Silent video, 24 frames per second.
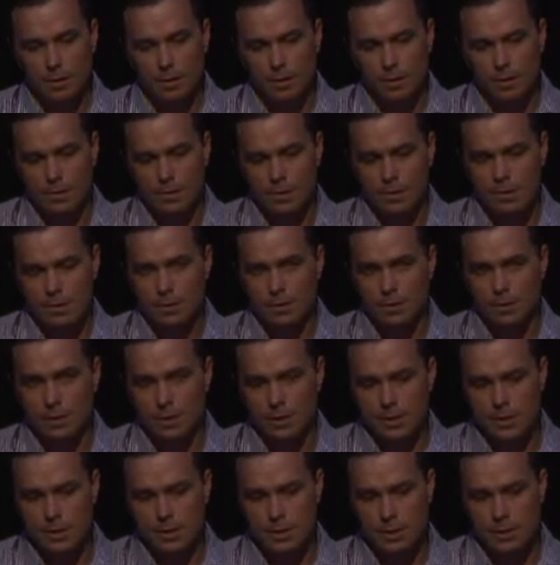This slide
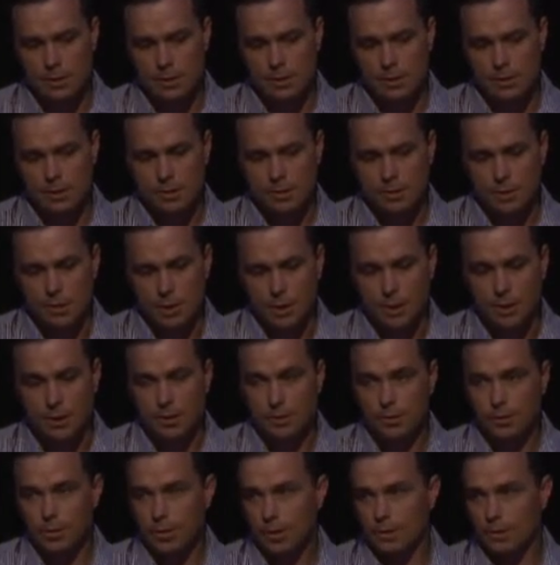is here just to show
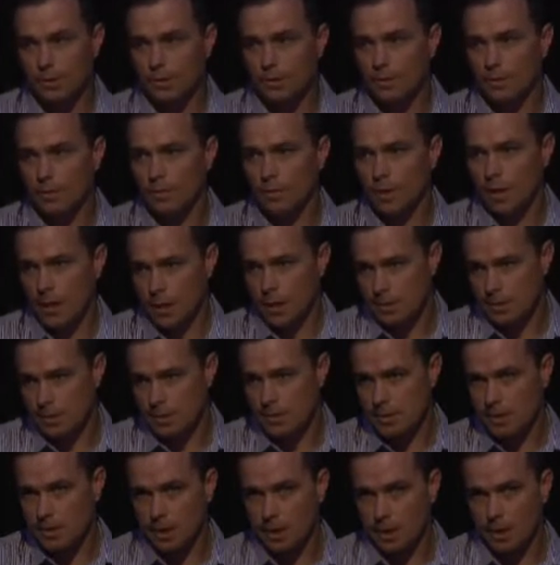you that the
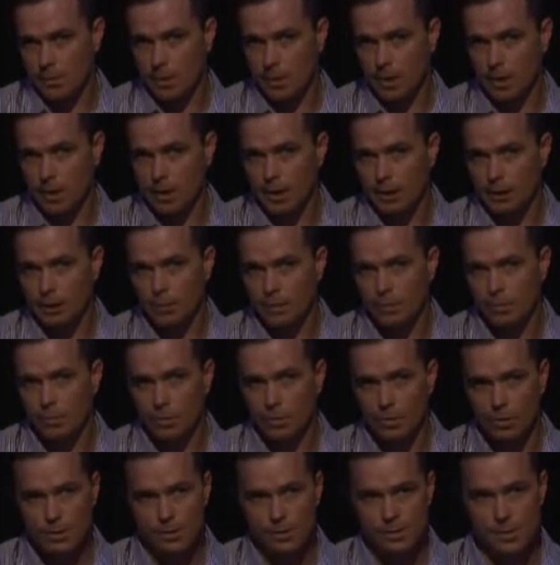access gateway
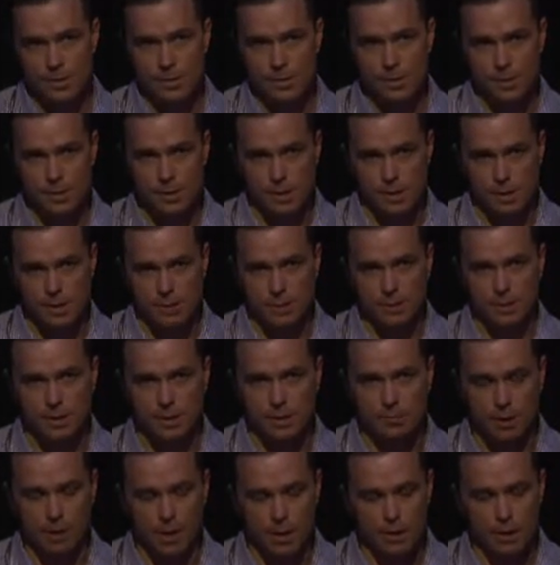was successfully
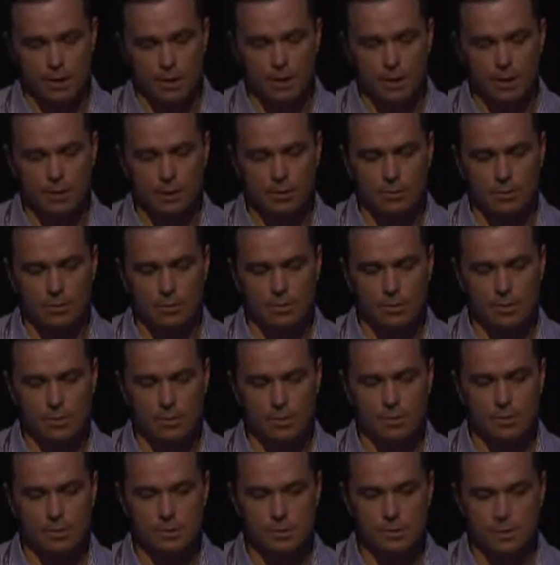running across
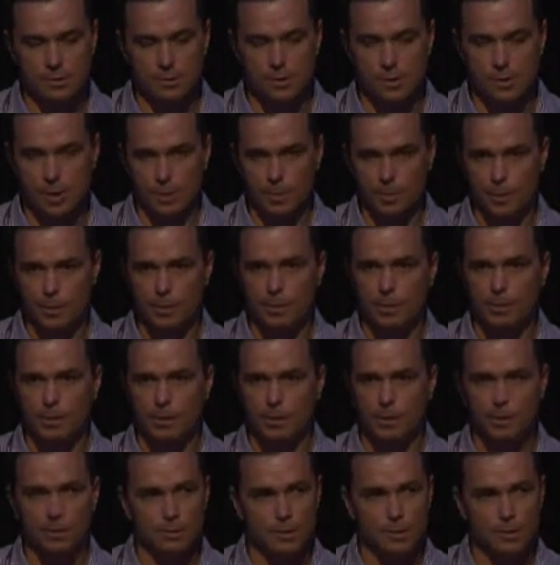two separate
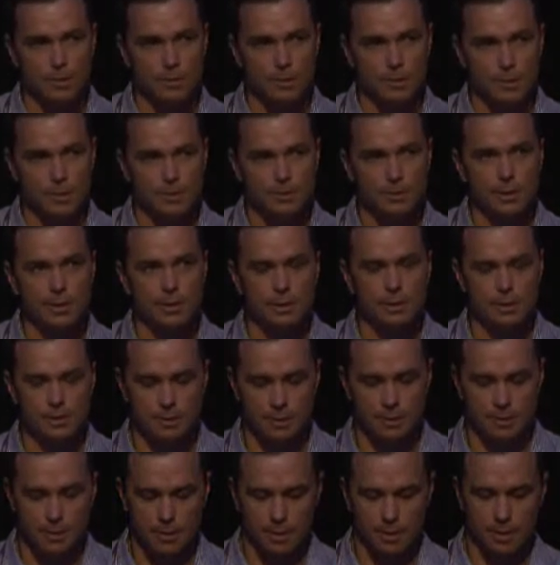local health districts.
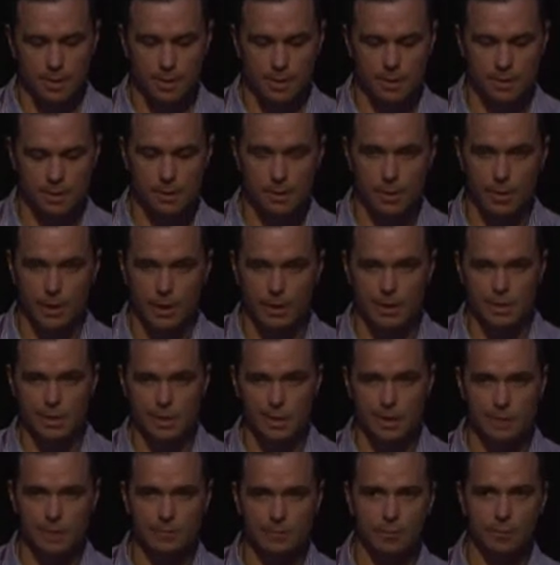So we had
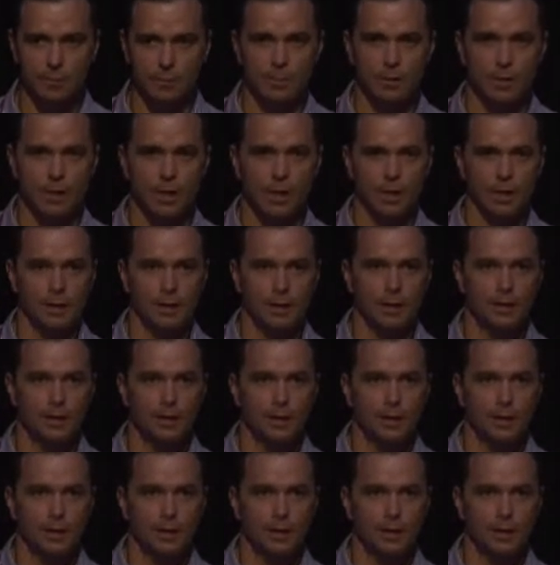staff operating